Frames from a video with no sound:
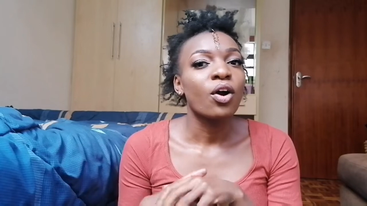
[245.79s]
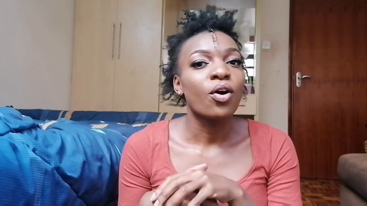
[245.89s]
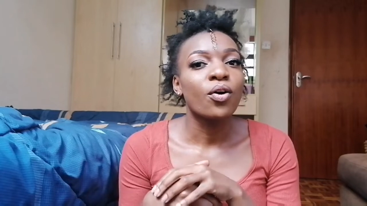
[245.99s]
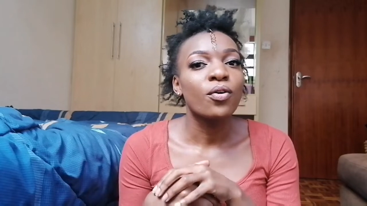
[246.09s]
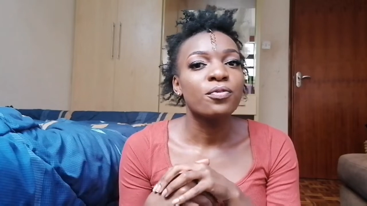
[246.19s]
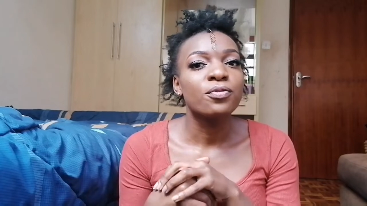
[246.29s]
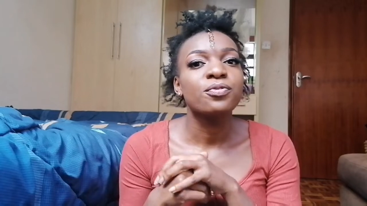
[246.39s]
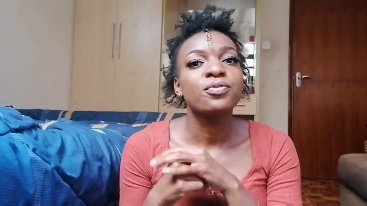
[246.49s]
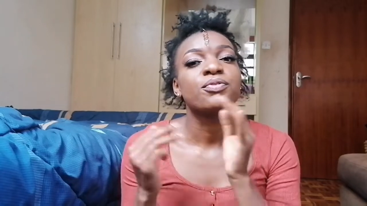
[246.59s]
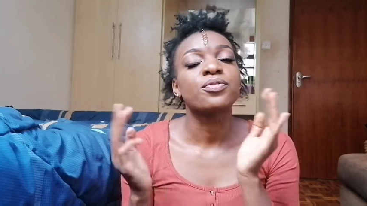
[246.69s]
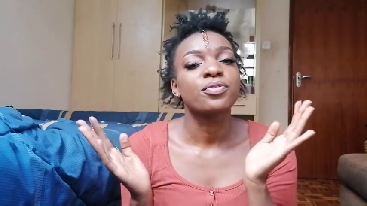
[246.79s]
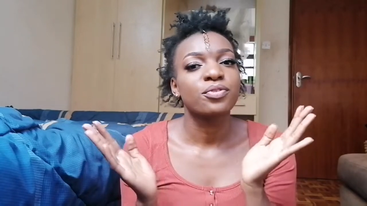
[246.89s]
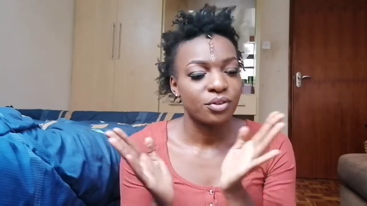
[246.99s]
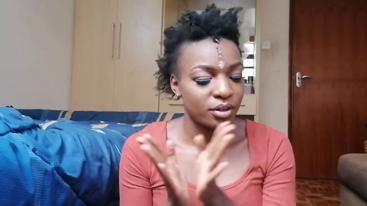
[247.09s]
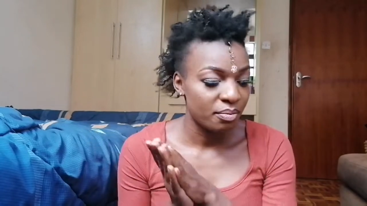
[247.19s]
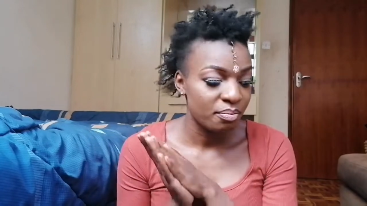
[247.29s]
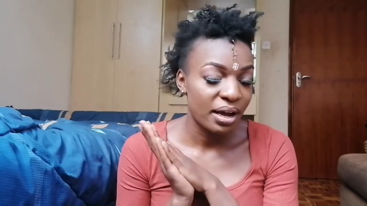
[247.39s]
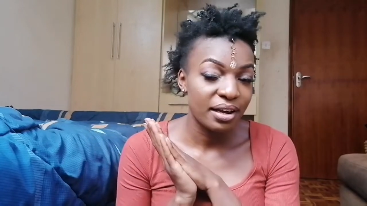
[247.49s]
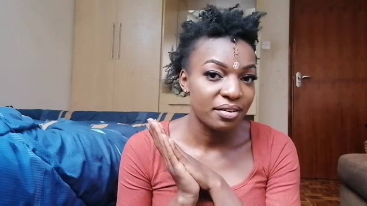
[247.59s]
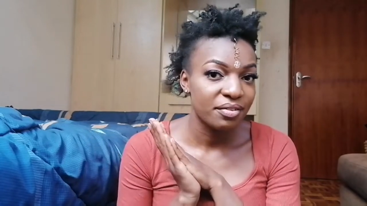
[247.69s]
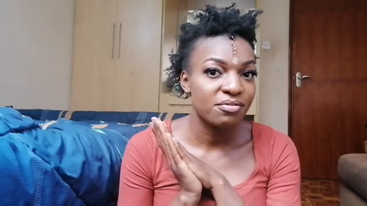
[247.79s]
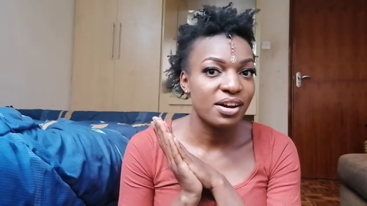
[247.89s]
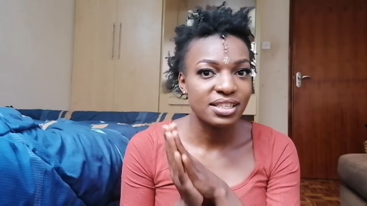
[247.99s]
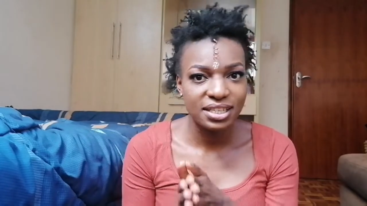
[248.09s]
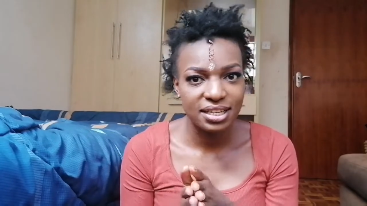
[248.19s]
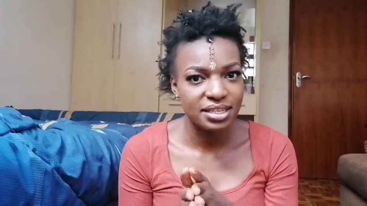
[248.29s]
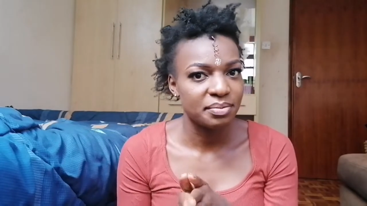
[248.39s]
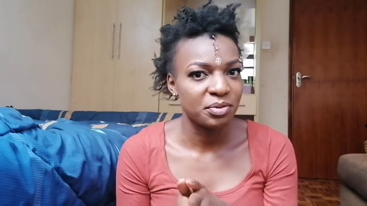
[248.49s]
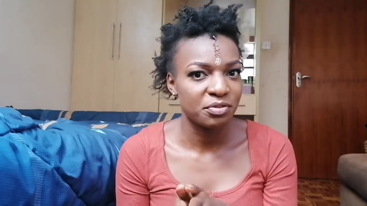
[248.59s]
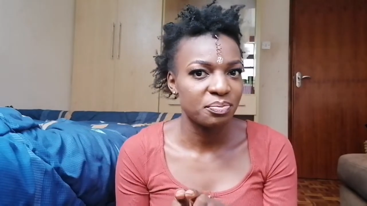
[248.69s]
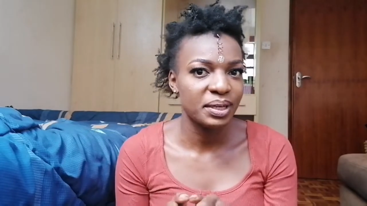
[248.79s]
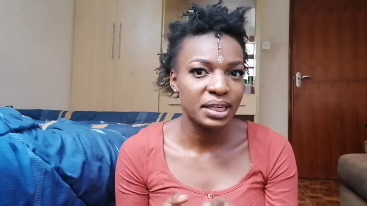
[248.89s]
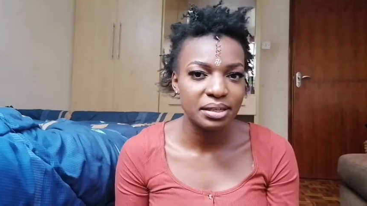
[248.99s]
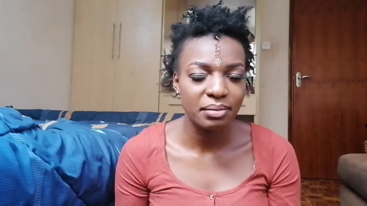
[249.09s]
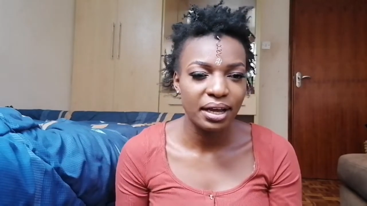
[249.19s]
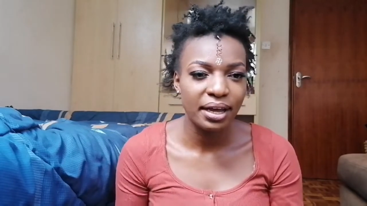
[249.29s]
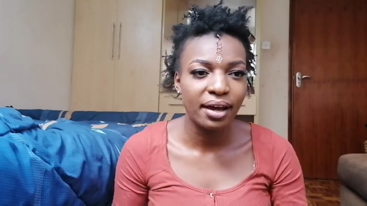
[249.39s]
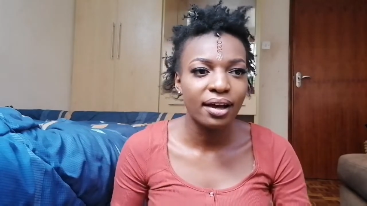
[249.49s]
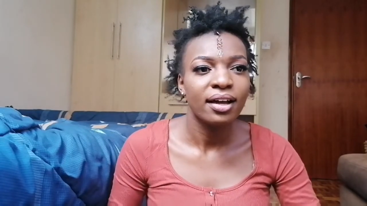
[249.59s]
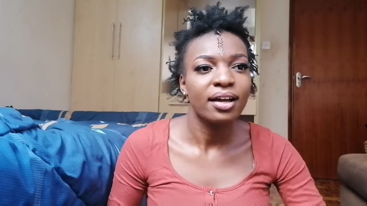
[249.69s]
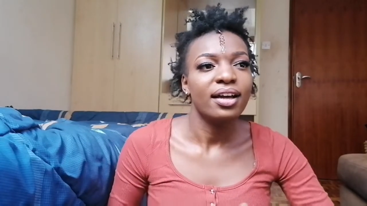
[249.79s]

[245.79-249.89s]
of my first attempt of braiding my hair.